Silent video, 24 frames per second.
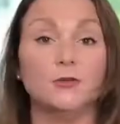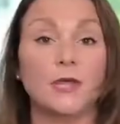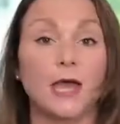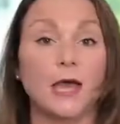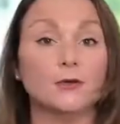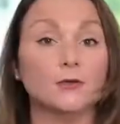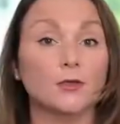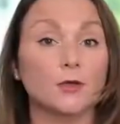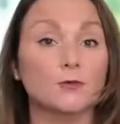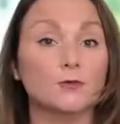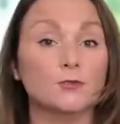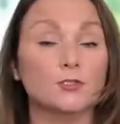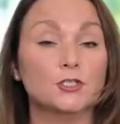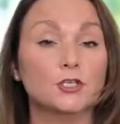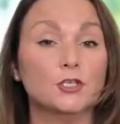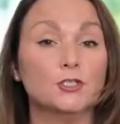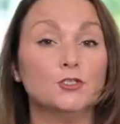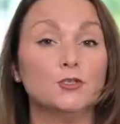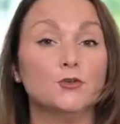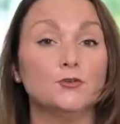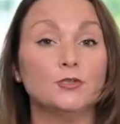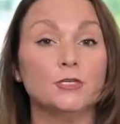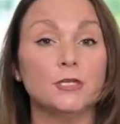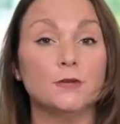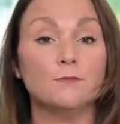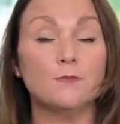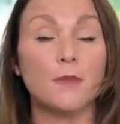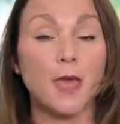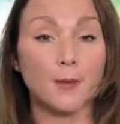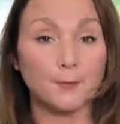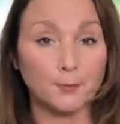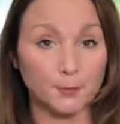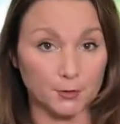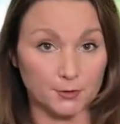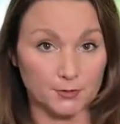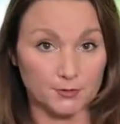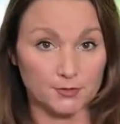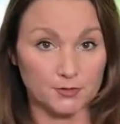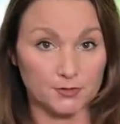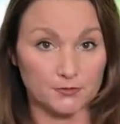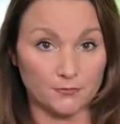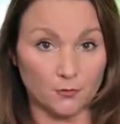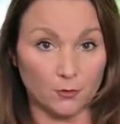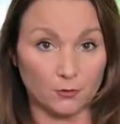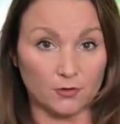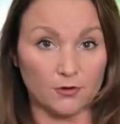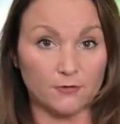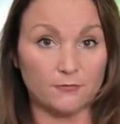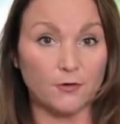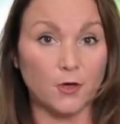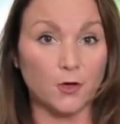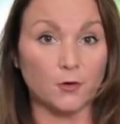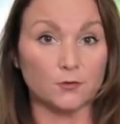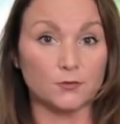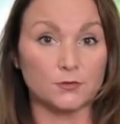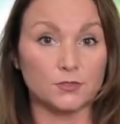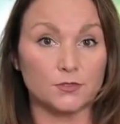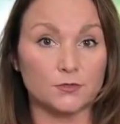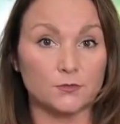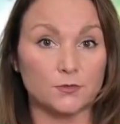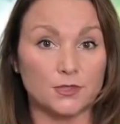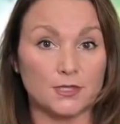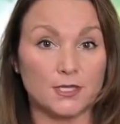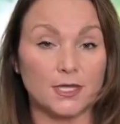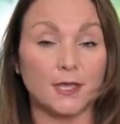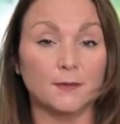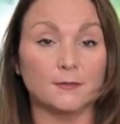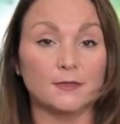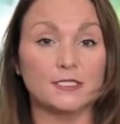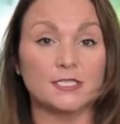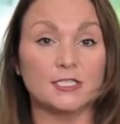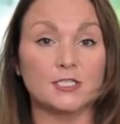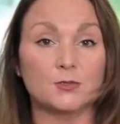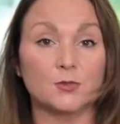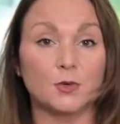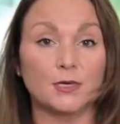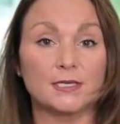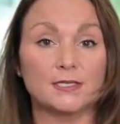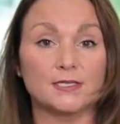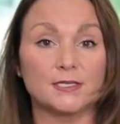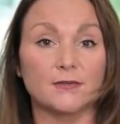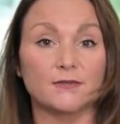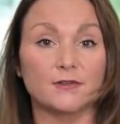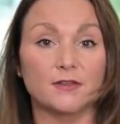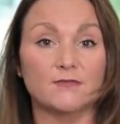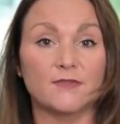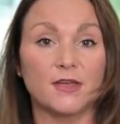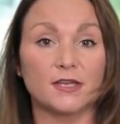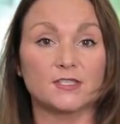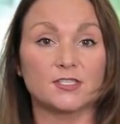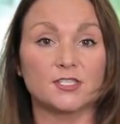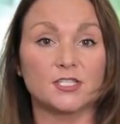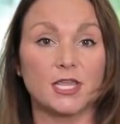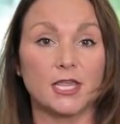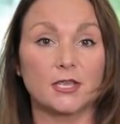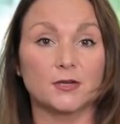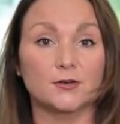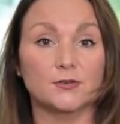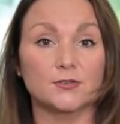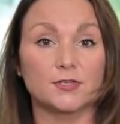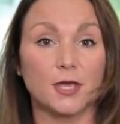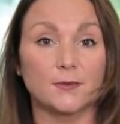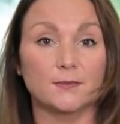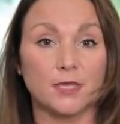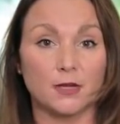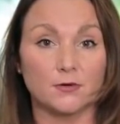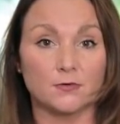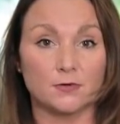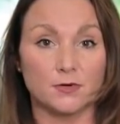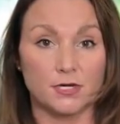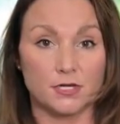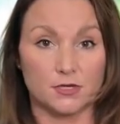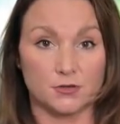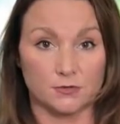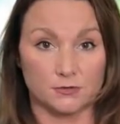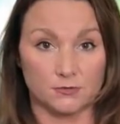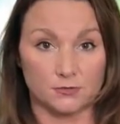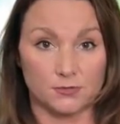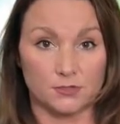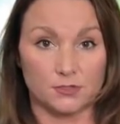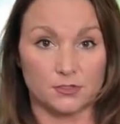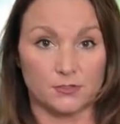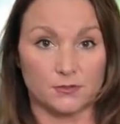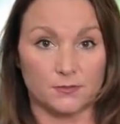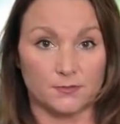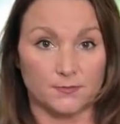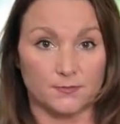now goes to union members for a vote. With the ABC 27 investigators, I'm Kendra Nichols.